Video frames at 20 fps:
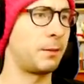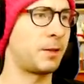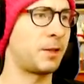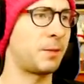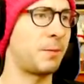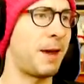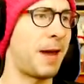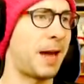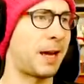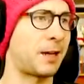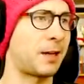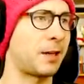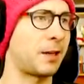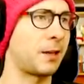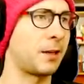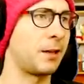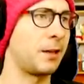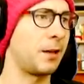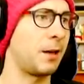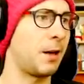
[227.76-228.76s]
Smack.
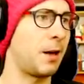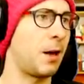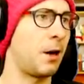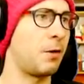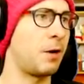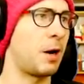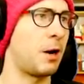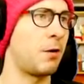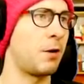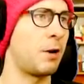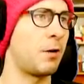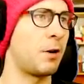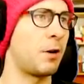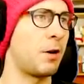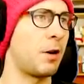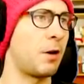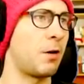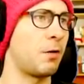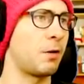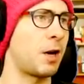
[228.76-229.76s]
Oh, no, no, no,
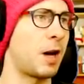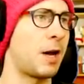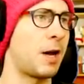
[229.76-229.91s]
no, oh,